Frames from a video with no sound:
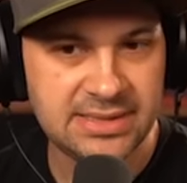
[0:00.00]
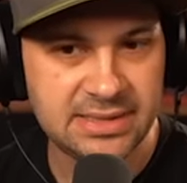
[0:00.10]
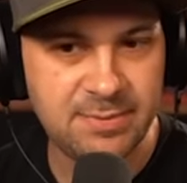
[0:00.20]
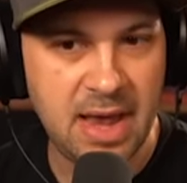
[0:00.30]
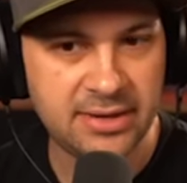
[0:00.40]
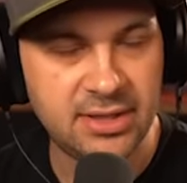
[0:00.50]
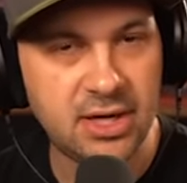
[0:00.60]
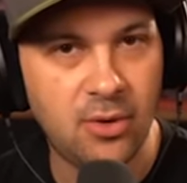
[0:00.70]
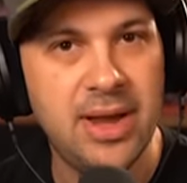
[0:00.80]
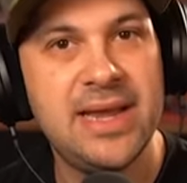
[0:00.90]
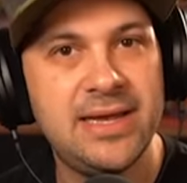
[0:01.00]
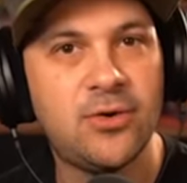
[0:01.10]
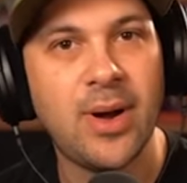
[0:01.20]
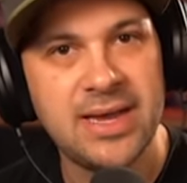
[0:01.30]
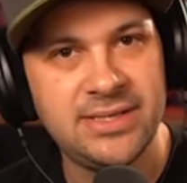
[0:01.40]
this man could go any
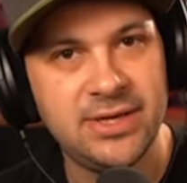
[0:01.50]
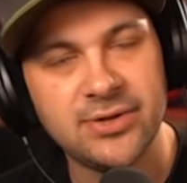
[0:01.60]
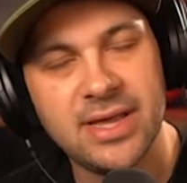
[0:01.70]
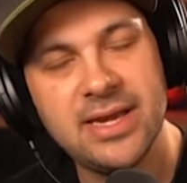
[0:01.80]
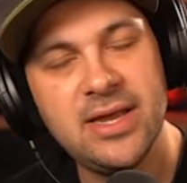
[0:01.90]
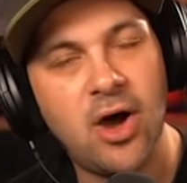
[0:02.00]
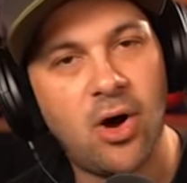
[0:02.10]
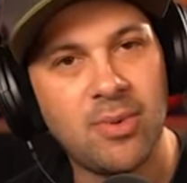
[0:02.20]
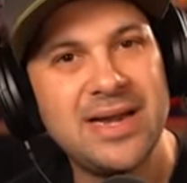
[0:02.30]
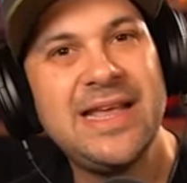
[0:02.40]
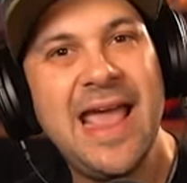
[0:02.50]
crazier than he already